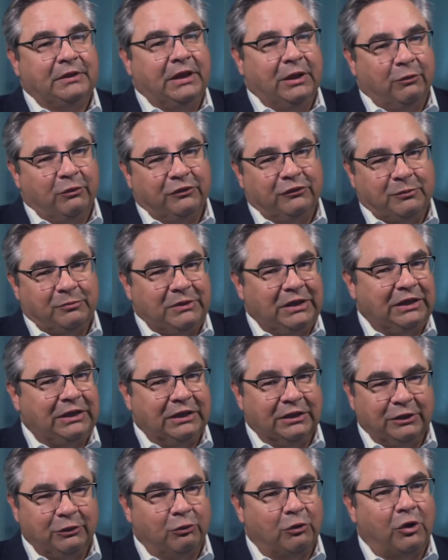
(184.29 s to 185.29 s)
it was
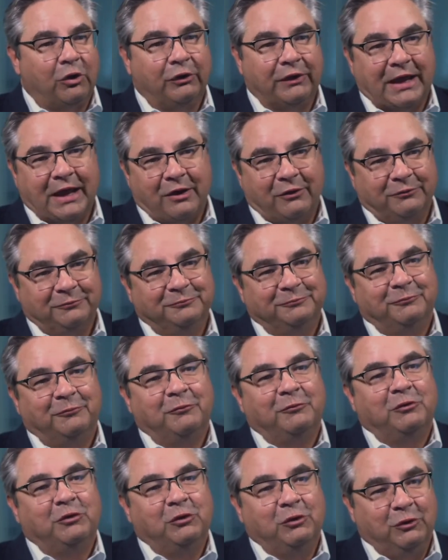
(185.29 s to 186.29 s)
immediately rolled out
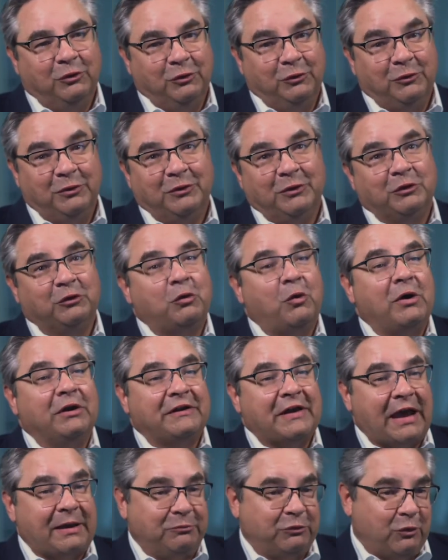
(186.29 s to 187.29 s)
to the
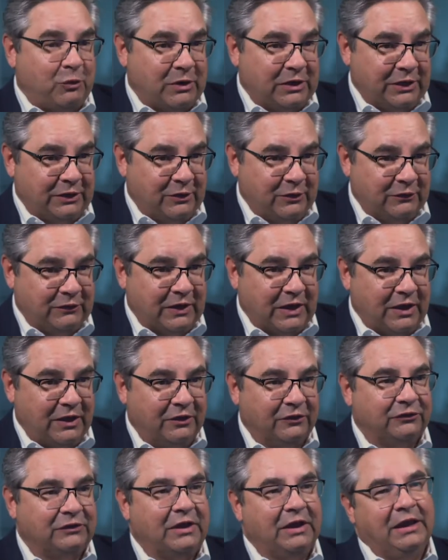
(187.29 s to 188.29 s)
top 20
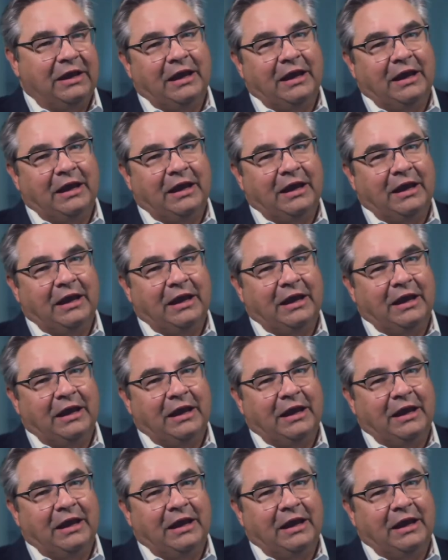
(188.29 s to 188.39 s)
hotels.